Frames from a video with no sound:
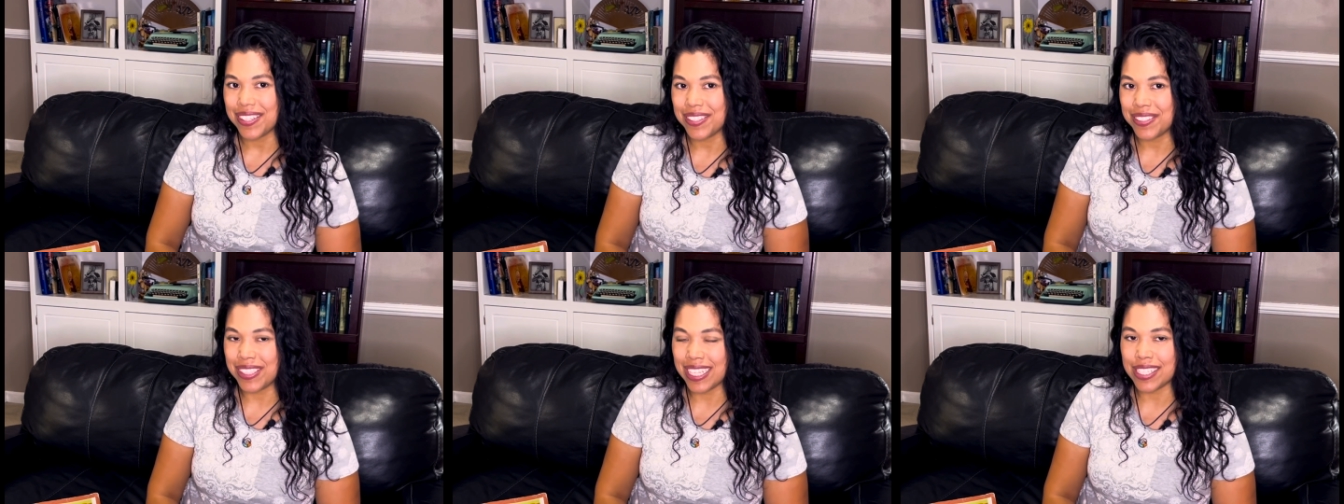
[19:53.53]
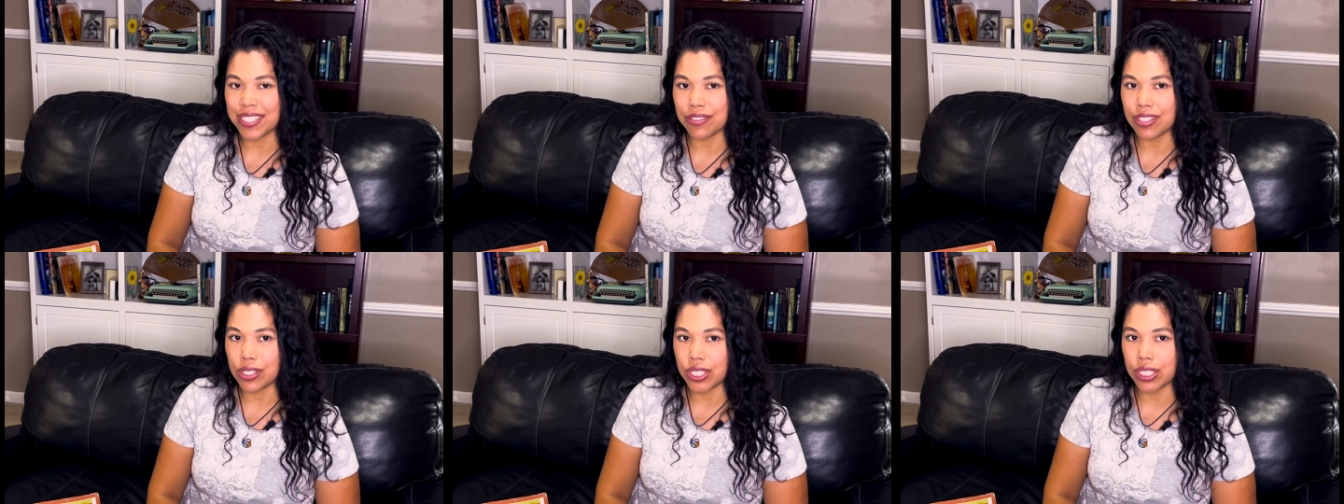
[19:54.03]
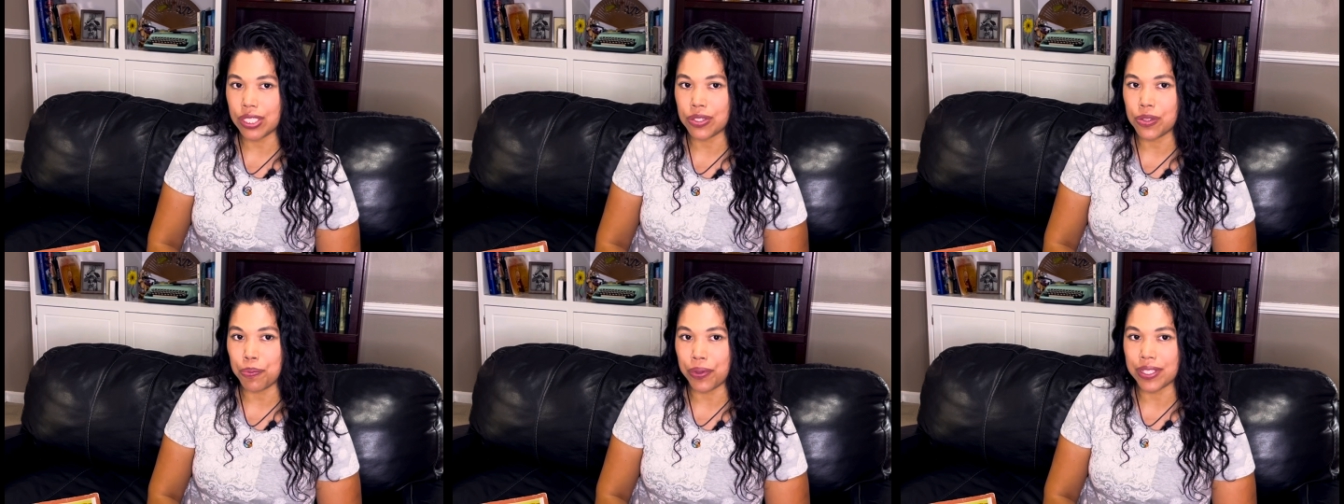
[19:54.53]
list of suggestions
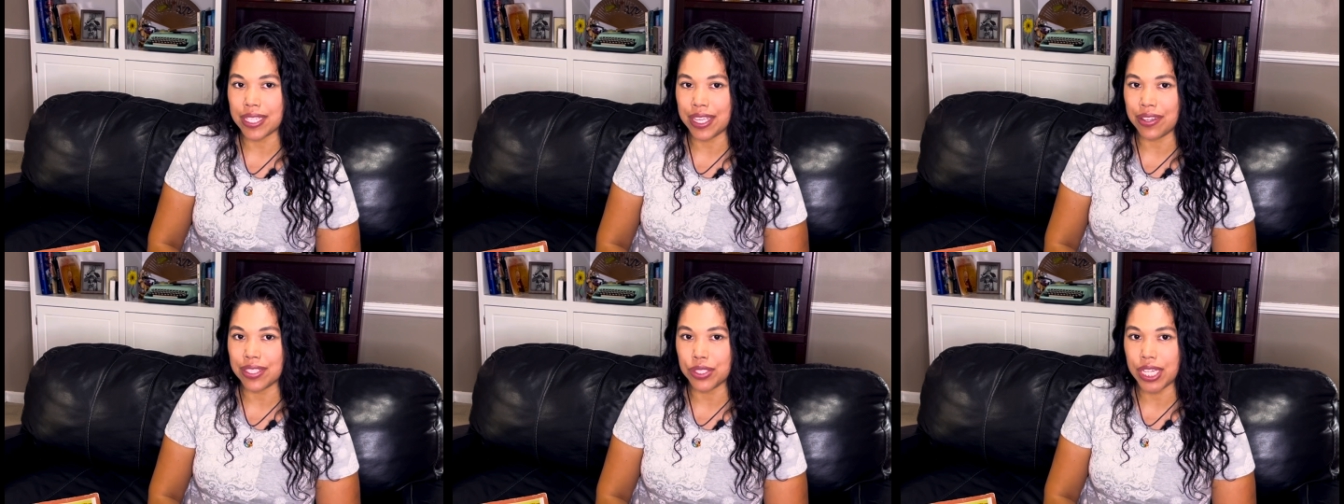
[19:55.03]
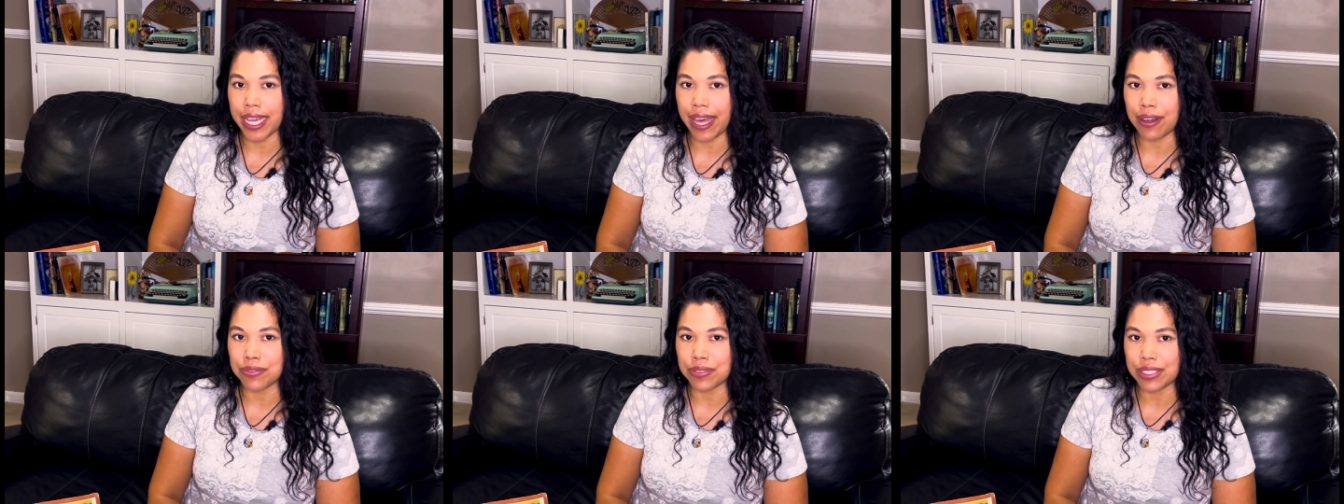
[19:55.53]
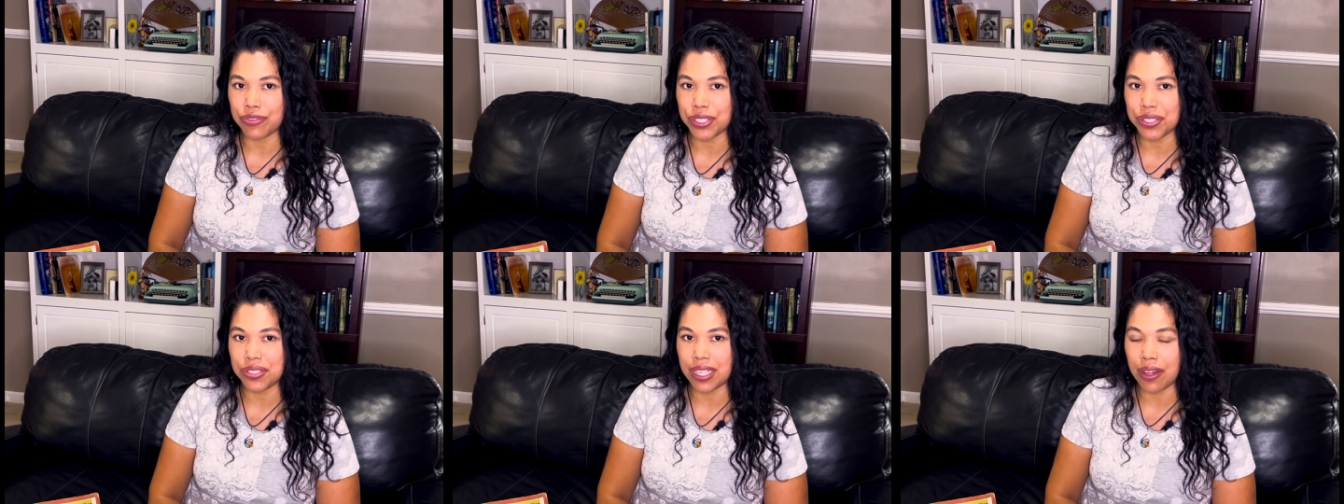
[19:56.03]
of books that you can check out and read for
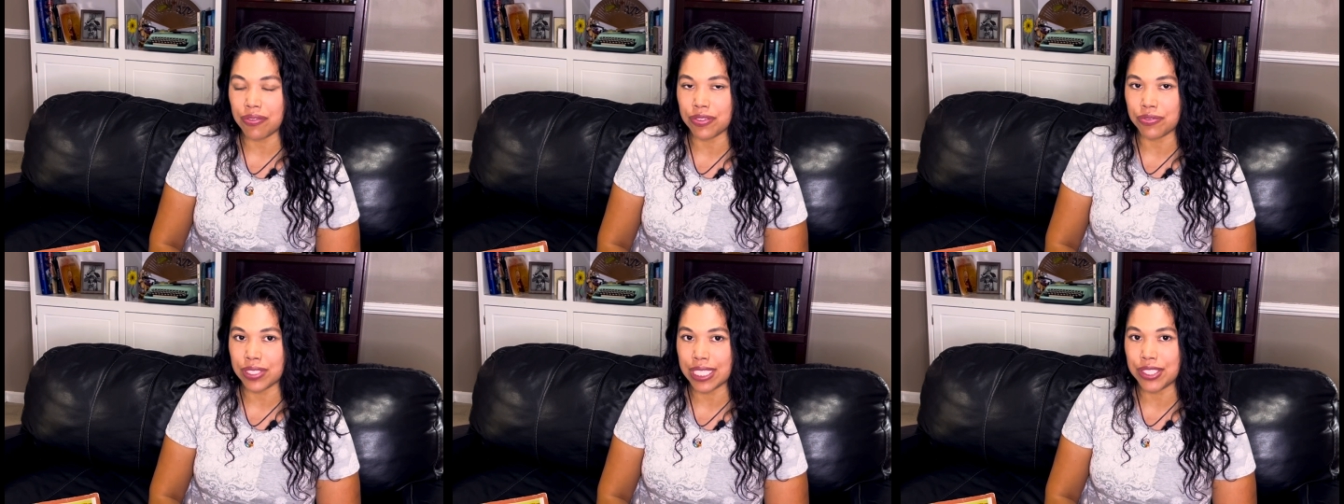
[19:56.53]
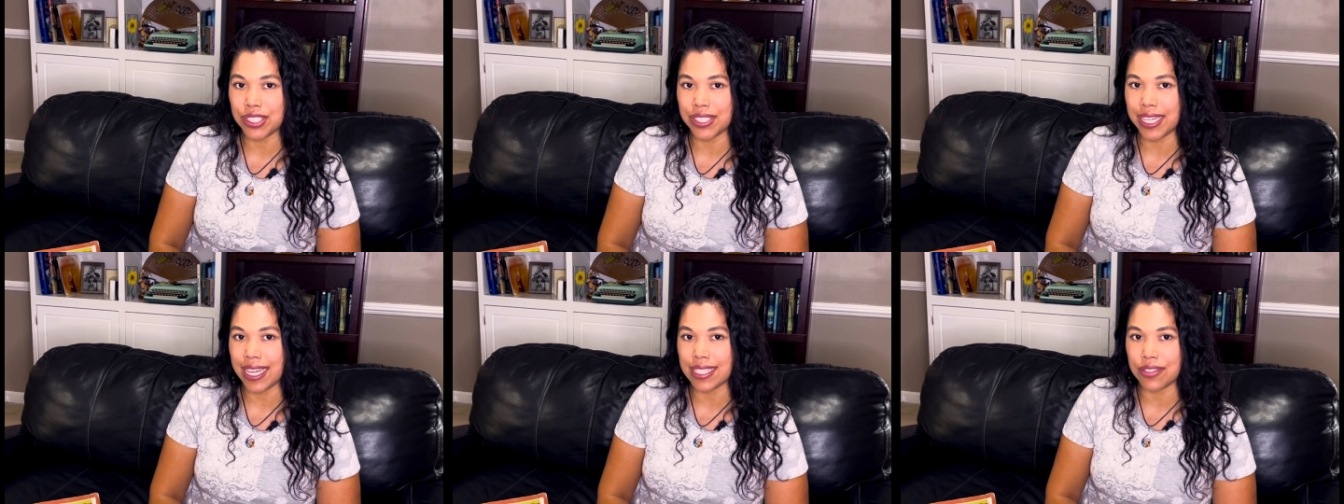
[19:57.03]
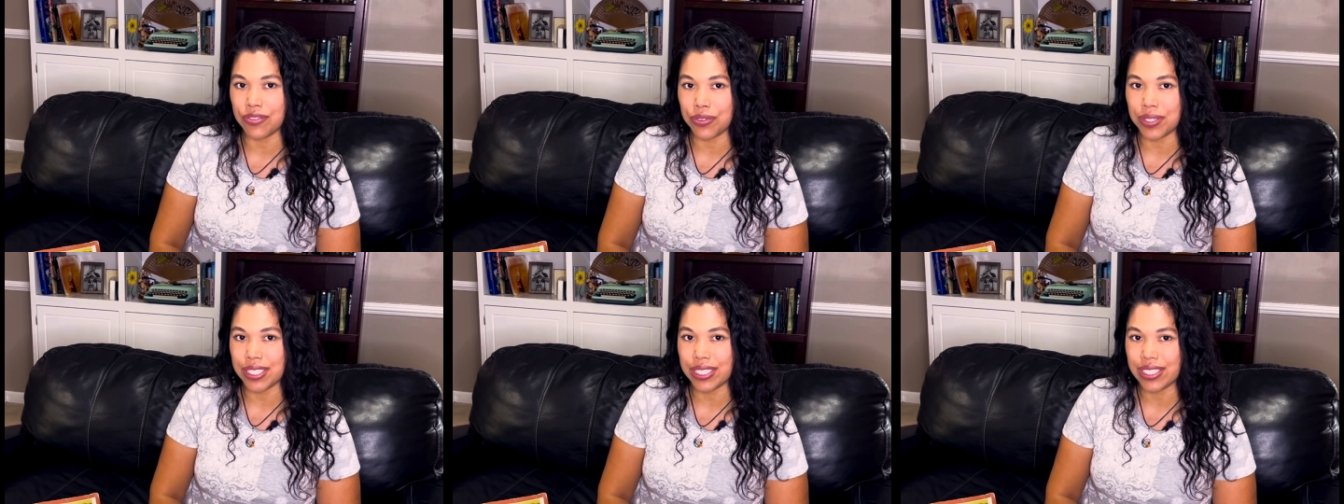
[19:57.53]
yourself, and read it to your kids if you
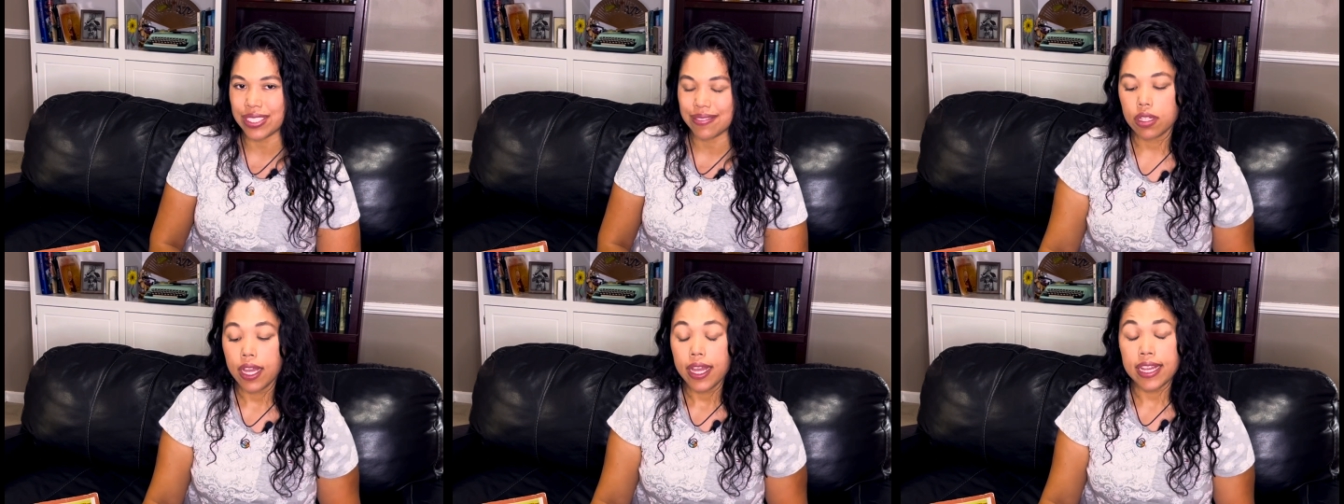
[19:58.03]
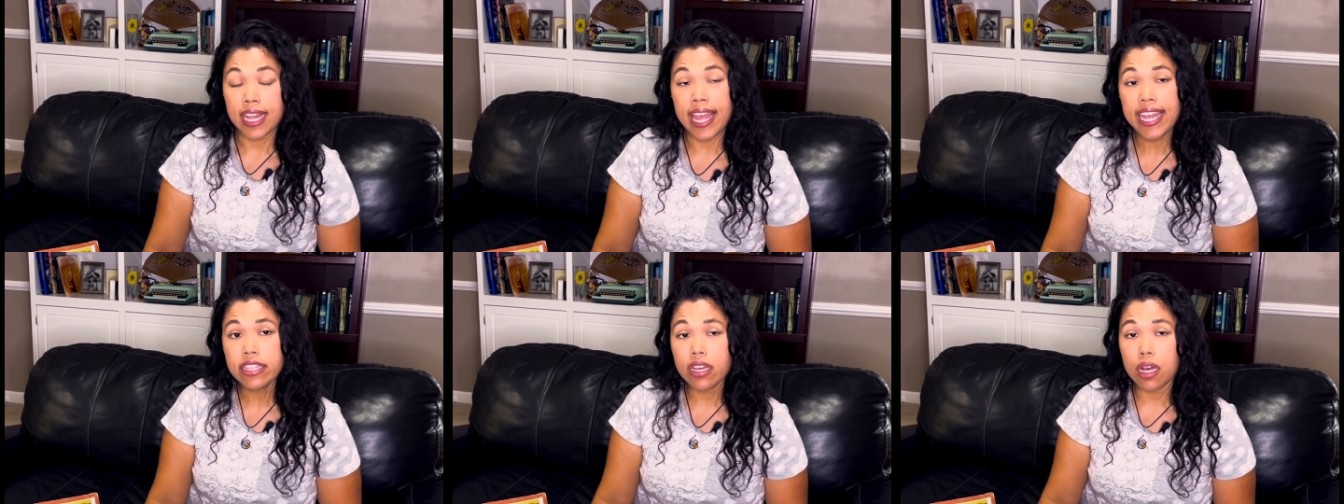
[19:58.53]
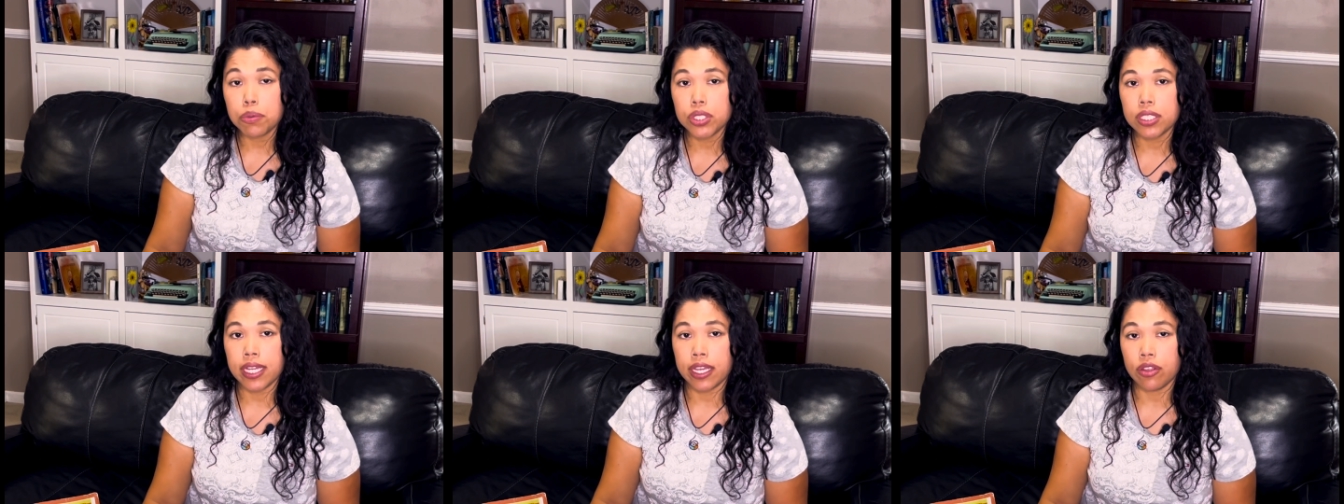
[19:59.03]
wish. The 8th
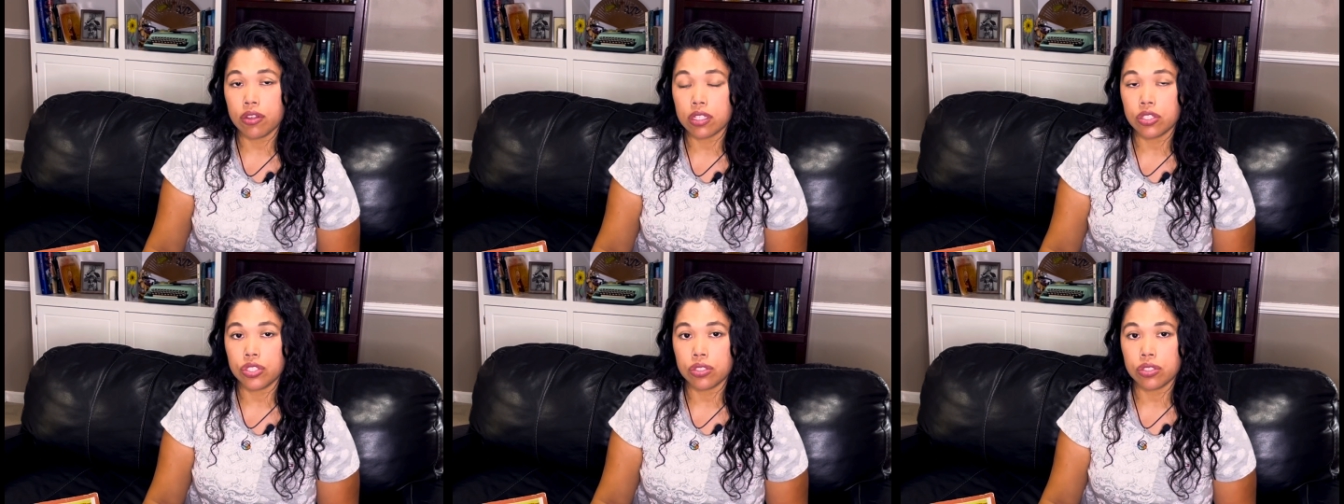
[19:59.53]
option that you can do